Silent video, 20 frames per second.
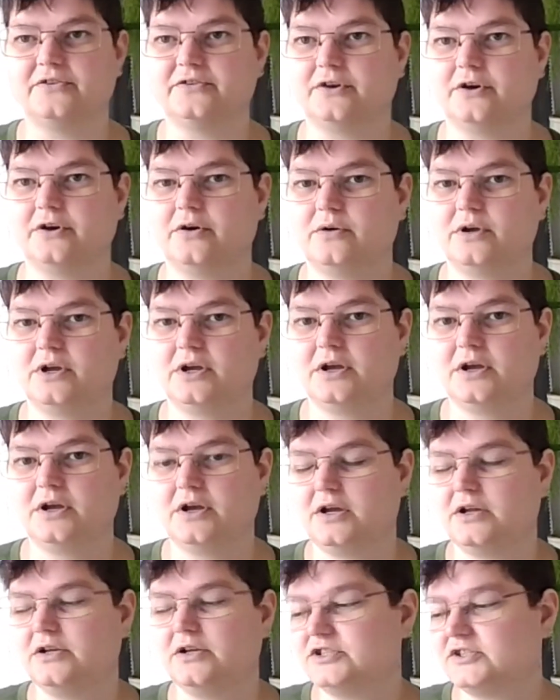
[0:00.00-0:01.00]
So
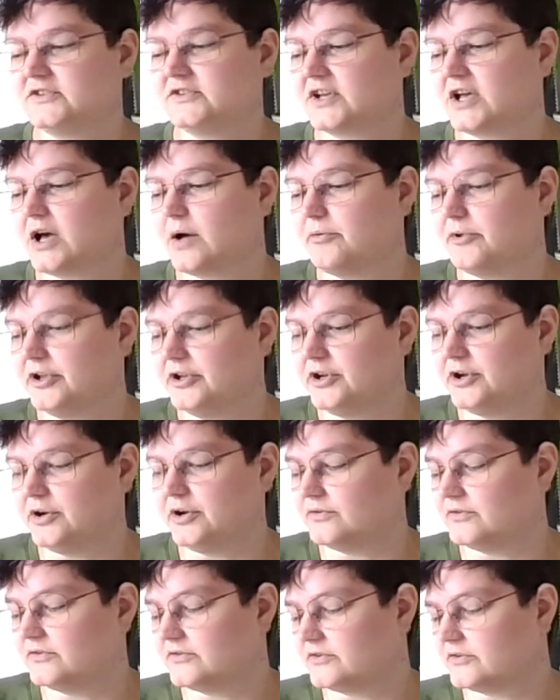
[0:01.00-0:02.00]
just a couple of
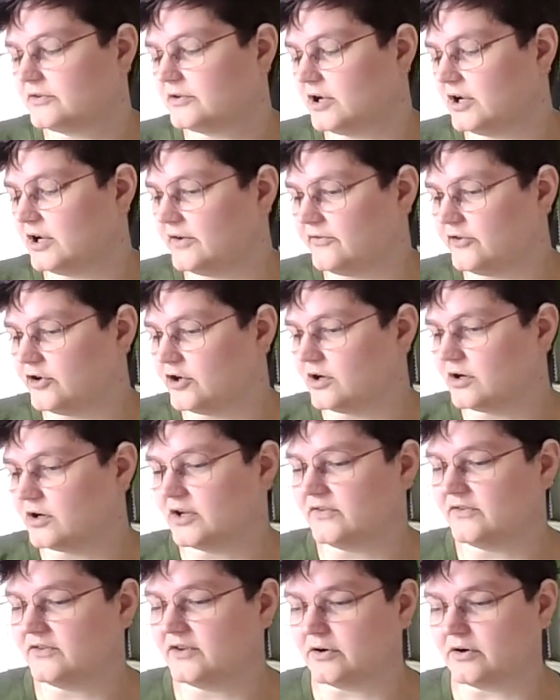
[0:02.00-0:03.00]
notes on if you're
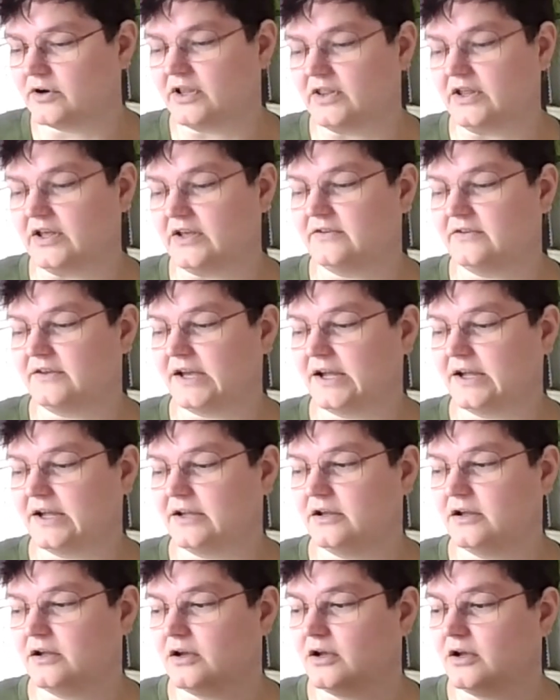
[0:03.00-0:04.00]
considering this.
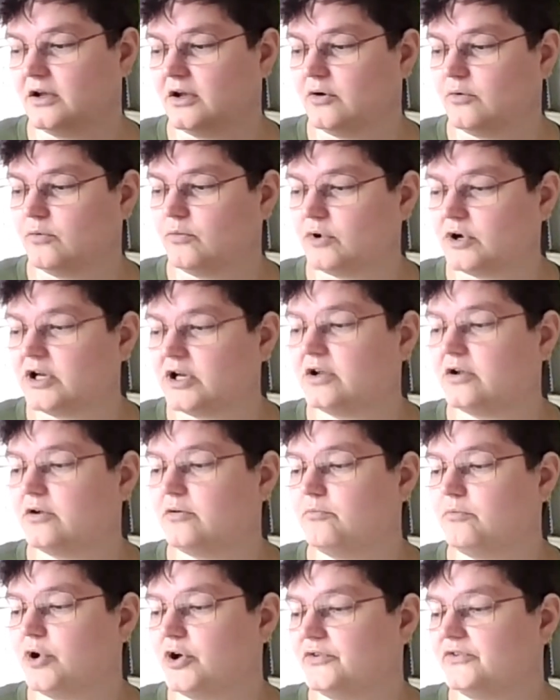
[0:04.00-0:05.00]
I would
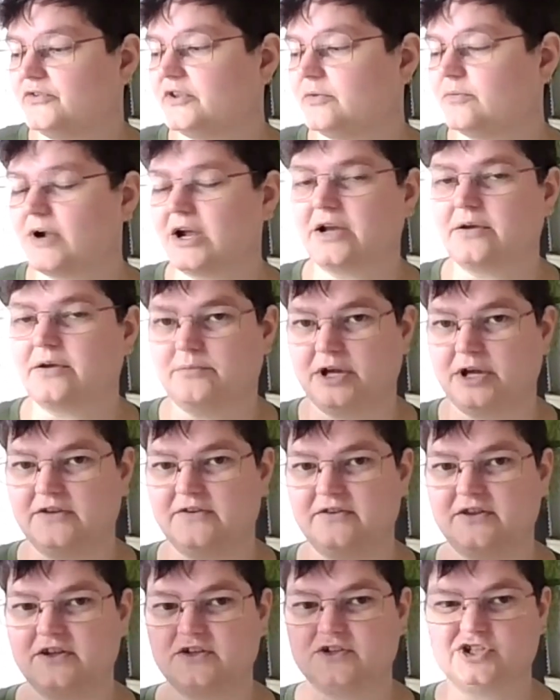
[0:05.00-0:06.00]
mostly
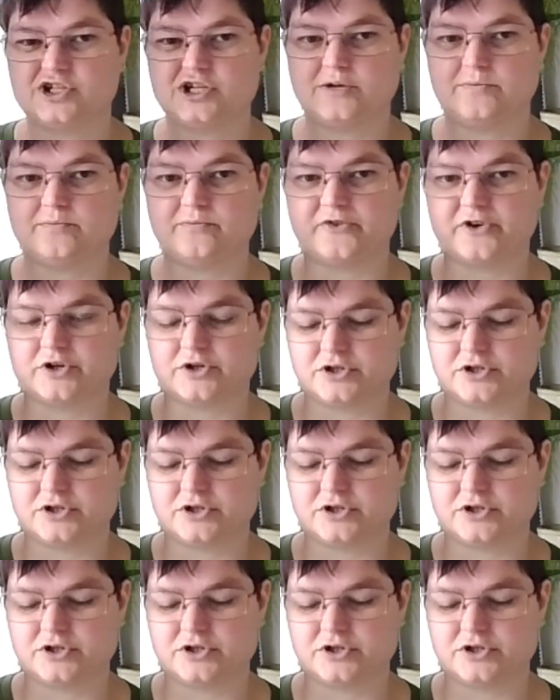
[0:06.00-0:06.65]
recommend this cheap